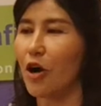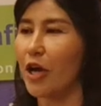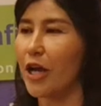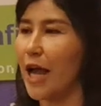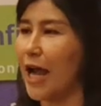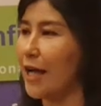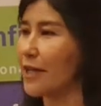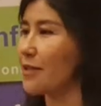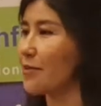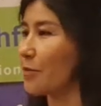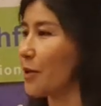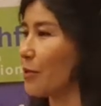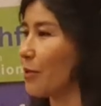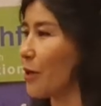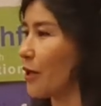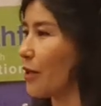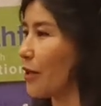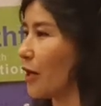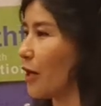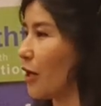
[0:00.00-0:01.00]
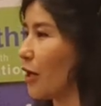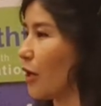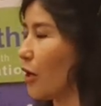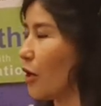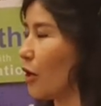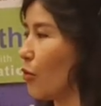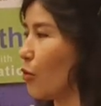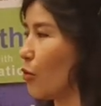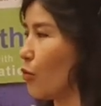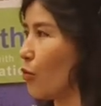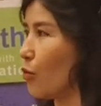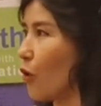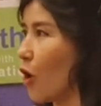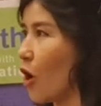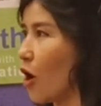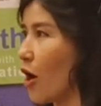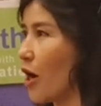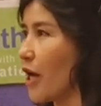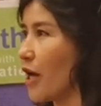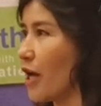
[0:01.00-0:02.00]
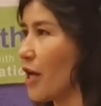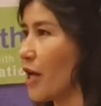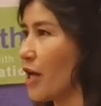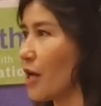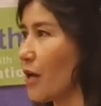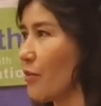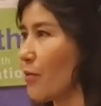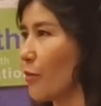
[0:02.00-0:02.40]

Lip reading: I asked my mother, why